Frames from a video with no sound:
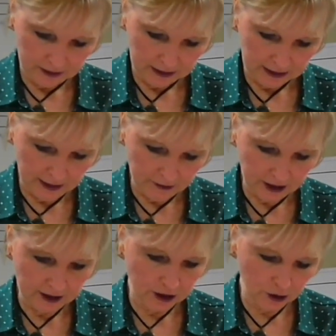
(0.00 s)
And I
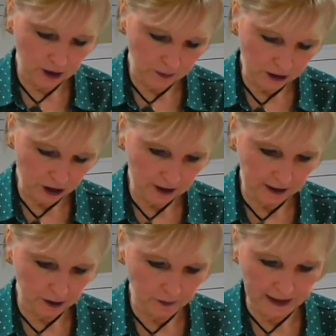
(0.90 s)
forgot to do it on my chart. I got
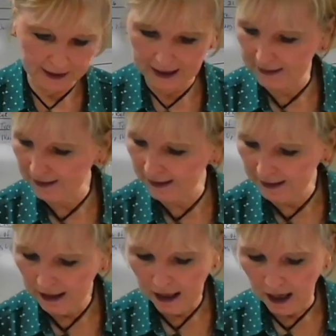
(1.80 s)
to go back and add it in.
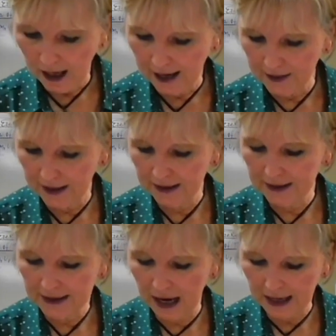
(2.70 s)
And then
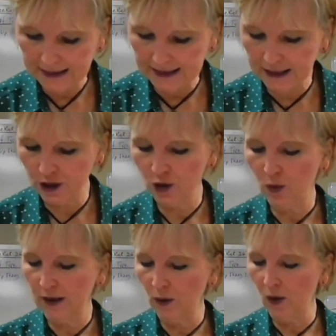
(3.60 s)
19 to
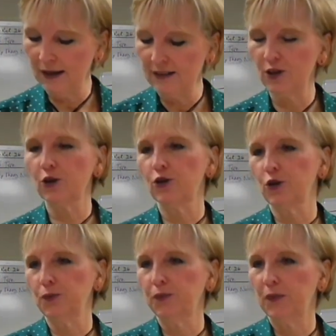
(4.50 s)
21 is her doom.